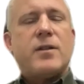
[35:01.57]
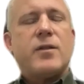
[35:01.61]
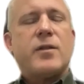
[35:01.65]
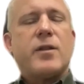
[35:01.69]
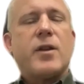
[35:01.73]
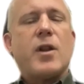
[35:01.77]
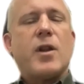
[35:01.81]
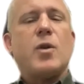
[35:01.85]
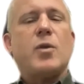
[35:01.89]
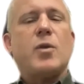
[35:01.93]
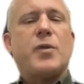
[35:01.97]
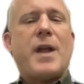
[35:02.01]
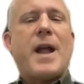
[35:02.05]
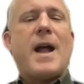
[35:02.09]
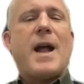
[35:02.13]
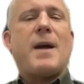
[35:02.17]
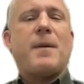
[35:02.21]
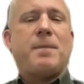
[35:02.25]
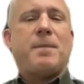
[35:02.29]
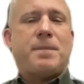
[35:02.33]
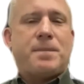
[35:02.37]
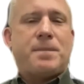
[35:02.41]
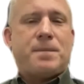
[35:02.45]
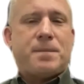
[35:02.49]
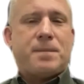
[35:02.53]
slows
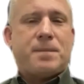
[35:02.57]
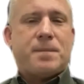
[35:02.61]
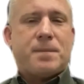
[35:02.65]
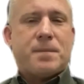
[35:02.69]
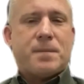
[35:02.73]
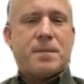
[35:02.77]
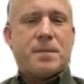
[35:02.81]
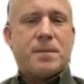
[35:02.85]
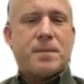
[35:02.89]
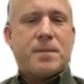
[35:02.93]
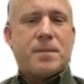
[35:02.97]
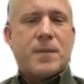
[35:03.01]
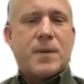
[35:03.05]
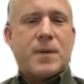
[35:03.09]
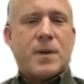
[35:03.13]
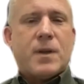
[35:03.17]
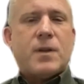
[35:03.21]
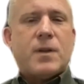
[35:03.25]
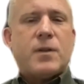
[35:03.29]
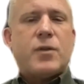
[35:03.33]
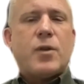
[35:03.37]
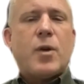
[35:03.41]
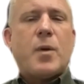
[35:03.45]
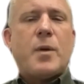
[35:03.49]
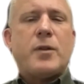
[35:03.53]
down.
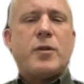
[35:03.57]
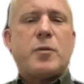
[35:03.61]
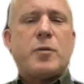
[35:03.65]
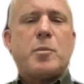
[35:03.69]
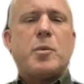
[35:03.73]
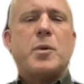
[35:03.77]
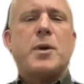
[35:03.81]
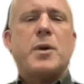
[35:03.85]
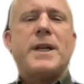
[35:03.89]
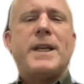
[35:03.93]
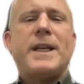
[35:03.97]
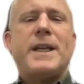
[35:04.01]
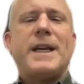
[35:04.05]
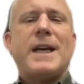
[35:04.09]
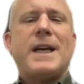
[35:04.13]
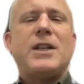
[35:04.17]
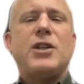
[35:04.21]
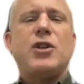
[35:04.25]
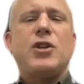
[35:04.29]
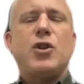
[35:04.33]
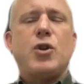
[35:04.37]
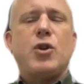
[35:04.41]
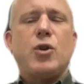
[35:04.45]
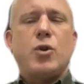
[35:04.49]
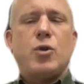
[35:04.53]
So it's pretty
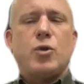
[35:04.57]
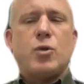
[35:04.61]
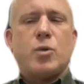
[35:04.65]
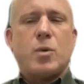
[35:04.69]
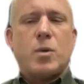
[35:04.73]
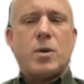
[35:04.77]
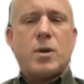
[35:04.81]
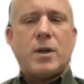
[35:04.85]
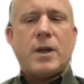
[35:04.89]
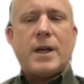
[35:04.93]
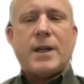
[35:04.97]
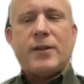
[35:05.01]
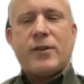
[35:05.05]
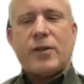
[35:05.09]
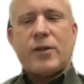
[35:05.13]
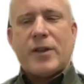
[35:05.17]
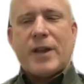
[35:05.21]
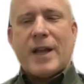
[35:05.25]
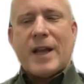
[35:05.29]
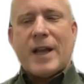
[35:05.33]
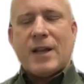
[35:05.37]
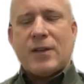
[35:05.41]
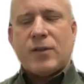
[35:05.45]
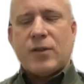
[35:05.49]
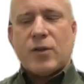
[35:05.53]
unusual. And so
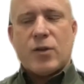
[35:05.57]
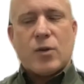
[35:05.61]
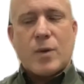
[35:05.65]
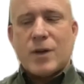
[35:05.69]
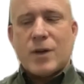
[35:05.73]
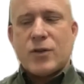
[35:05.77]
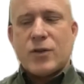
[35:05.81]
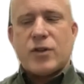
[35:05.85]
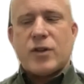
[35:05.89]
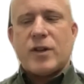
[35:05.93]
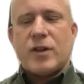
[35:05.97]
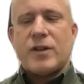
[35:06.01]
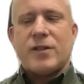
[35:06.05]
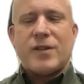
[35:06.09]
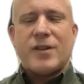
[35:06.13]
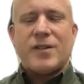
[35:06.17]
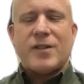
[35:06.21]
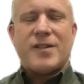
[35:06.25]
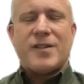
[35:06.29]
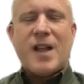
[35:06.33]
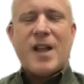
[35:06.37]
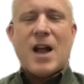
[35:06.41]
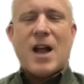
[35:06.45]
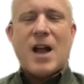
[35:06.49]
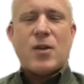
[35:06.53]
the answer to the question is
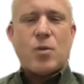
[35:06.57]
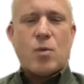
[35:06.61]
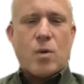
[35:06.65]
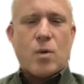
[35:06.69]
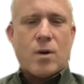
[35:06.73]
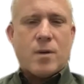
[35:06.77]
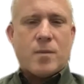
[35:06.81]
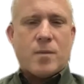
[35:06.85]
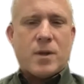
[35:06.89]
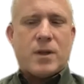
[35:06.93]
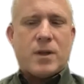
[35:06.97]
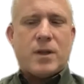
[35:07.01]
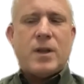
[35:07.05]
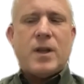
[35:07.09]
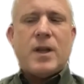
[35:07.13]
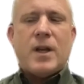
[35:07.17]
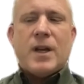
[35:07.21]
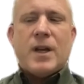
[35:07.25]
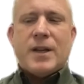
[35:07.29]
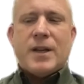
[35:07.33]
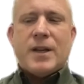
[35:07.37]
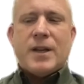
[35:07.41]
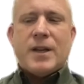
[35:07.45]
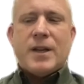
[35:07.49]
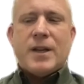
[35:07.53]
it's not normal
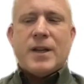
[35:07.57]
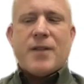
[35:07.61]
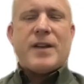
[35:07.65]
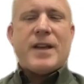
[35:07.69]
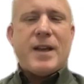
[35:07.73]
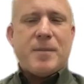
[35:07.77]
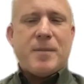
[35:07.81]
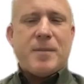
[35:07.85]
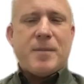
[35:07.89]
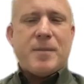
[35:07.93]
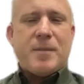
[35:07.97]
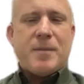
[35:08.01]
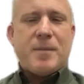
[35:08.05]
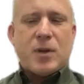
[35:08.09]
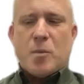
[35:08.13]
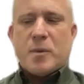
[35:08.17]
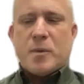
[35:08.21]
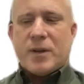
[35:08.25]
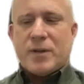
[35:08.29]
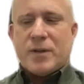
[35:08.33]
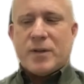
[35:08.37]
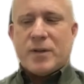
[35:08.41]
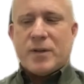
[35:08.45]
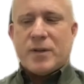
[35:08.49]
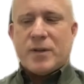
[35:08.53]
to have a
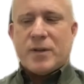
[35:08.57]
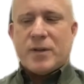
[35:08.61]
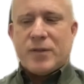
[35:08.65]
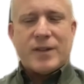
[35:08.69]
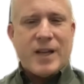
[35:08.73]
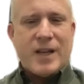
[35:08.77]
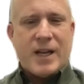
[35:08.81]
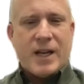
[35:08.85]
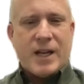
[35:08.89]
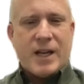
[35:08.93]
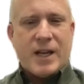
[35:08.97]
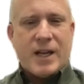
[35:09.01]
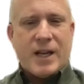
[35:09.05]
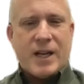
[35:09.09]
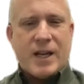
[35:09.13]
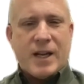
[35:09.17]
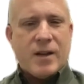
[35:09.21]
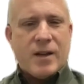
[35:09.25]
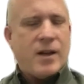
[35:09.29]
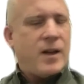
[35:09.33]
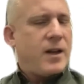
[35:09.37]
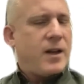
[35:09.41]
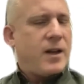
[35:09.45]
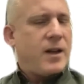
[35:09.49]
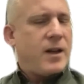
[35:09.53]
hemoglobin of
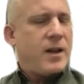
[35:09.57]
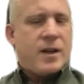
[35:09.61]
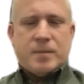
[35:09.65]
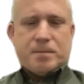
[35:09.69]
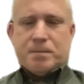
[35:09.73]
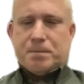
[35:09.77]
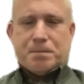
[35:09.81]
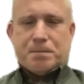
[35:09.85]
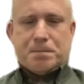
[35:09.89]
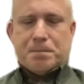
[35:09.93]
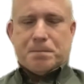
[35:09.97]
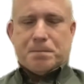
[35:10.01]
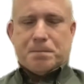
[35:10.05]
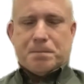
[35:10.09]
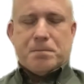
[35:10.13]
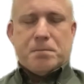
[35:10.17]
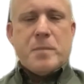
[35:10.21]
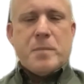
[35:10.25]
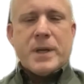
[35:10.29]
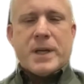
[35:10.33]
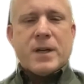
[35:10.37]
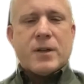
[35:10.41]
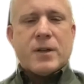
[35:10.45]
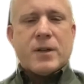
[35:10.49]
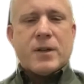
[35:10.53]
16
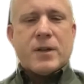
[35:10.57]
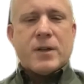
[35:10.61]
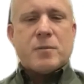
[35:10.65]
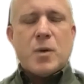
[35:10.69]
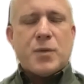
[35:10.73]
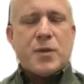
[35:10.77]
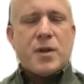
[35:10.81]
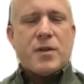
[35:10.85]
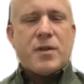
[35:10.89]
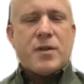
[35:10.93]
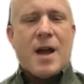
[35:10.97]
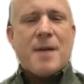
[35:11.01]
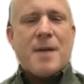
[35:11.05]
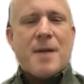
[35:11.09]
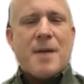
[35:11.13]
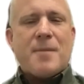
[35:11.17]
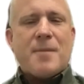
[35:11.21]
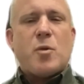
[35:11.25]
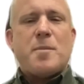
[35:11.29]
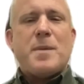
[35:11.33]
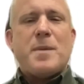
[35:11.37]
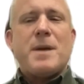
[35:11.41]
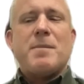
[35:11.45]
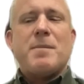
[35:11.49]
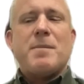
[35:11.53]
because most of the time
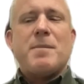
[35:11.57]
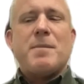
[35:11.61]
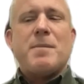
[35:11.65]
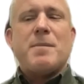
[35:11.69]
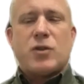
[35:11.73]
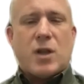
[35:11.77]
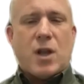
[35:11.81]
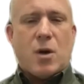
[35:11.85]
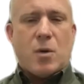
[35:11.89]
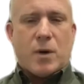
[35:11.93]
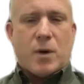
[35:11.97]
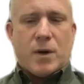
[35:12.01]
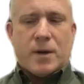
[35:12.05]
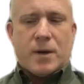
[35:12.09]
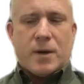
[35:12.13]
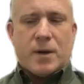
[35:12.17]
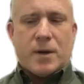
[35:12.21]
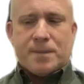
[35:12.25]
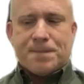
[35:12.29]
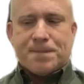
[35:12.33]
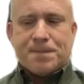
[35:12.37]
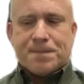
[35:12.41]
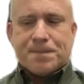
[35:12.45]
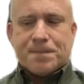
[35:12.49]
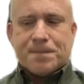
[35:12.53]
it would be much
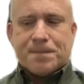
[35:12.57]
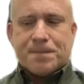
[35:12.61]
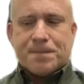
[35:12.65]
lower.